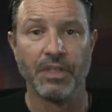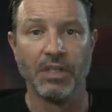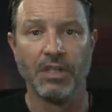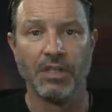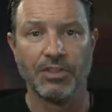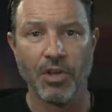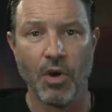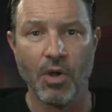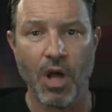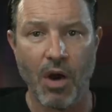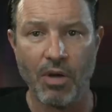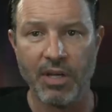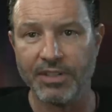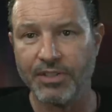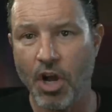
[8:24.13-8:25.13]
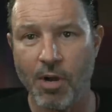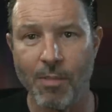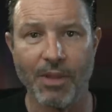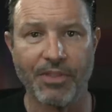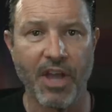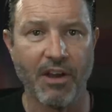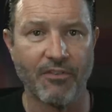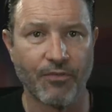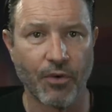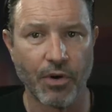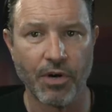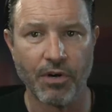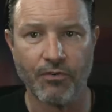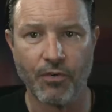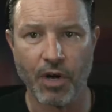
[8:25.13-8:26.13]
So I want to talk about that
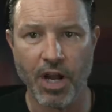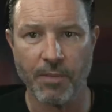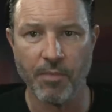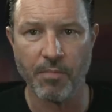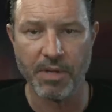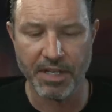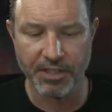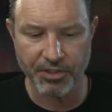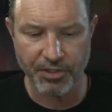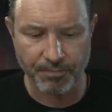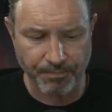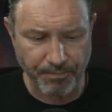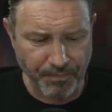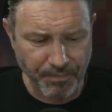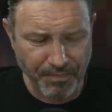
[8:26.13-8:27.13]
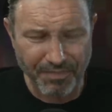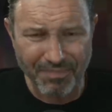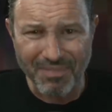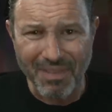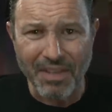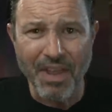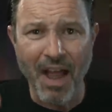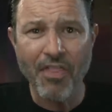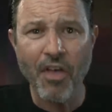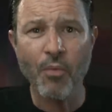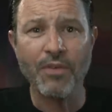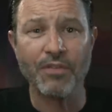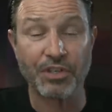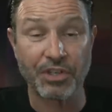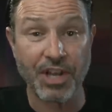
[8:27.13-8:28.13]
for, for a couple minutes now that
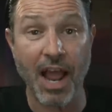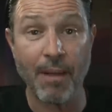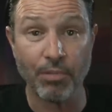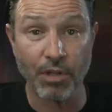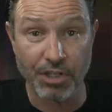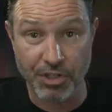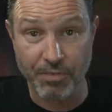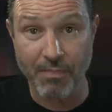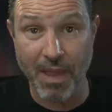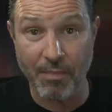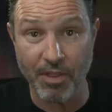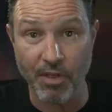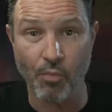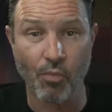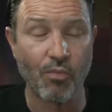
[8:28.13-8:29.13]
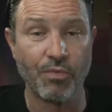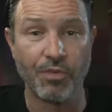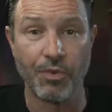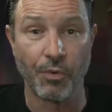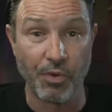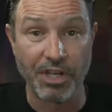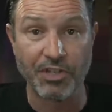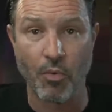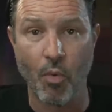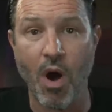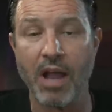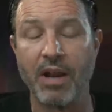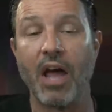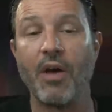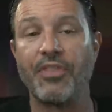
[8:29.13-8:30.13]
we've established maybe the, the reason why.
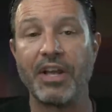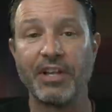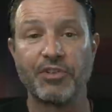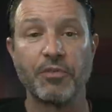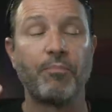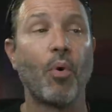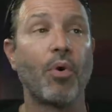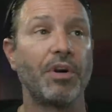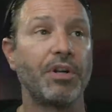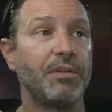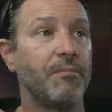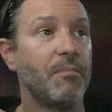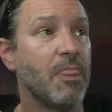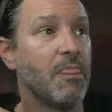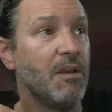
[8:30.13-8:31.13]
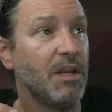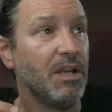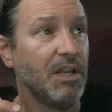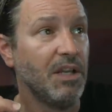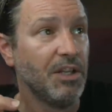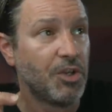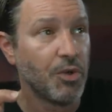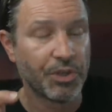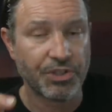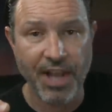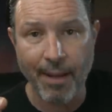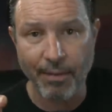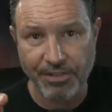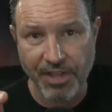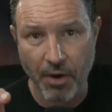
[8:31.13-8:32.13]
And I think it's important to
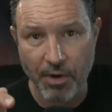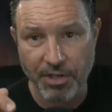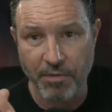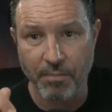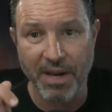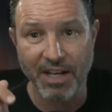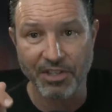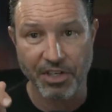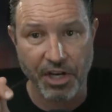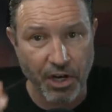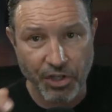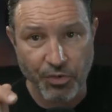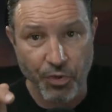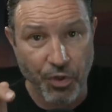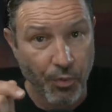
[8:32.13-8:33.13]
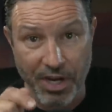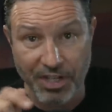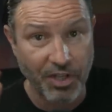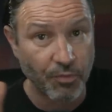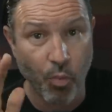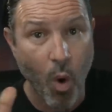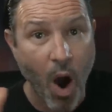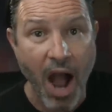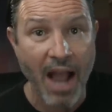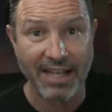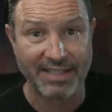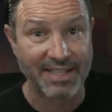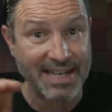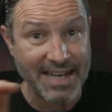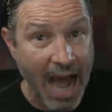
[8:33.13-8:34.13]
establish that reason because here's the reason why
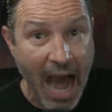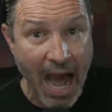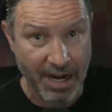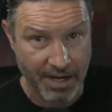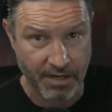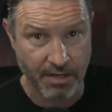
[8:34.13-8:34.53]
it's not